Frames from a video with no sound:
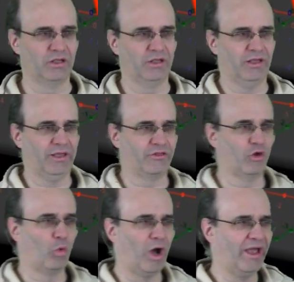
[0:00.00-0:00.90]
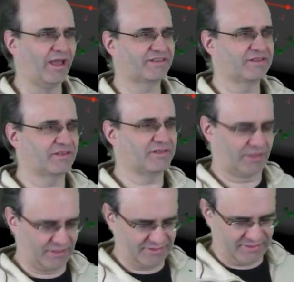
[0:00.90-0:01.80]
And the y-axis
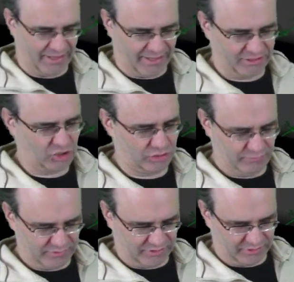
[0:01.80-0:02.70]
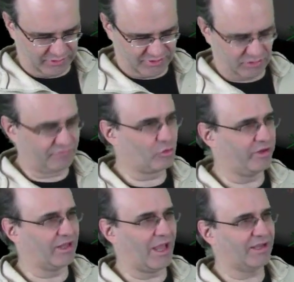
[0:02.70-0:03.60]
is that sort of
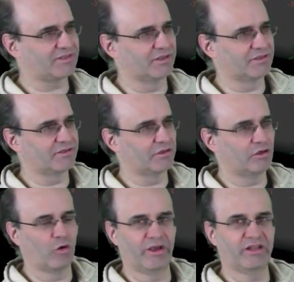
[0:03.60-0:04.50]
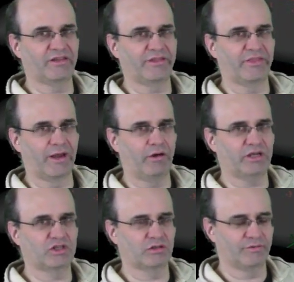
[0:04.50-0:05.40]
green axis going in that
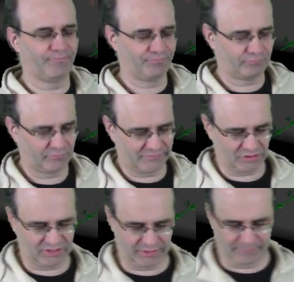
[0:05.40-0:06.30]
direction. Okay.